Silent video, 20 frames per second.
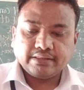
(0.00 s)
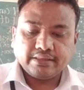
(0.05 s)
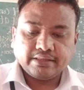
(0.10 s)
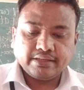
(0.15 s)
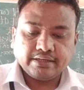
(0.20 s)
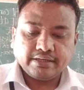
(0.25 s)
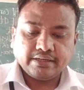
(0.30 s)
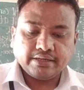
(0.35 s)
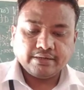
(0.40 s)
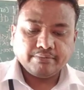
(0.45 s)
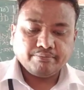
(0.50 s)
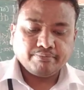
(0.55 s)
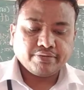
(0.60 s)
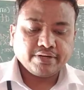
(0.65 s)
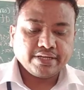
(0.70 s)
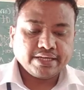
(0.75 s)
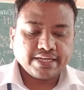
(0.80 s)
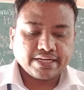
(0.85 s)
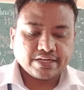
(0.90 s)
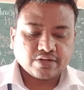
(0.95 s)
the
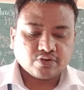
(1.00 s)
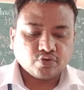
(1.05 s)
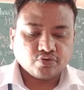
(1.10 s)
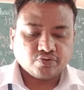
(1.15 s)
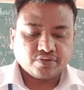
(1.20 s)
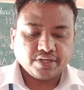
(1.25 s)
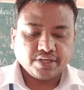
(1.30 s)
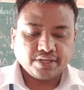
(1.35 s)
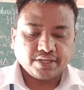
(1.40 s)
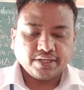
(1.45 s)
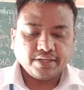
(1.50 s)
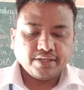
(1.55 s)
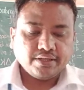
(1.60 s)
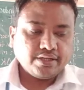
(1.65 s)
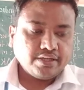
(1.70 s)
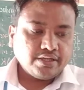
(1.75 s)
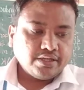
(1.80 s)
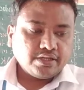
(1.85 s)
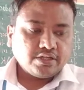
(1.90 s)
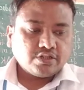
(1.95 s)
free electron
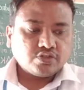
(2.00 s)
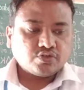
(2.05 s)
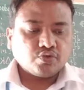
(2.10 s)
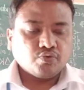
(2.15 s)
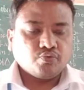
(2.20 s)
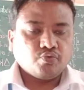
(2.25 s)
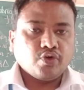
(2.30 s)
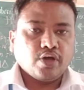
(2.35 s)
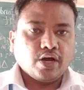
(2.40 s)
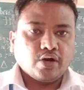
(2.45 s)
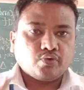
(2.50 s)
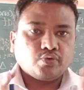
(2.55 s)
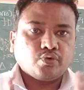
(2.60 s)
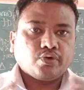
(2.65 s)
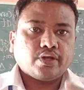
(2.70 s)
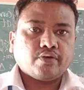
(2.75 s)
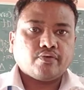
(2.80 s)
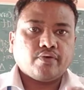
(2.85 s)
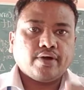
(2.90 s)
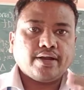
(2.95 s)
theory. So we have to
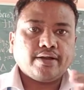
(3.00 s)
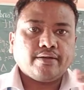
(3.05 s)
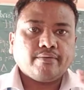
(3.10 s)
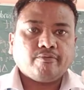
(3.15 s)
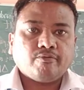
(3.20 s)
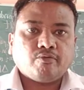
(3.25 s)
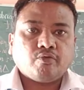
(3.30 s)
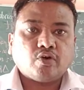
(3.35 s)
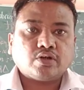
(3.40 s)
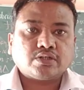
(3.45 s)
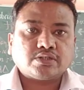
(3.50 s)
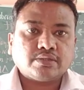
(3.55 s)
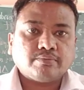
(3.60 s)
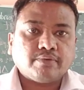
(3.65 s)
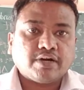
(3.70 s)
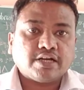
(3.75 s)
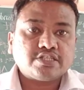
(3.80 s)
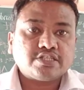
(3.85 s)
require for some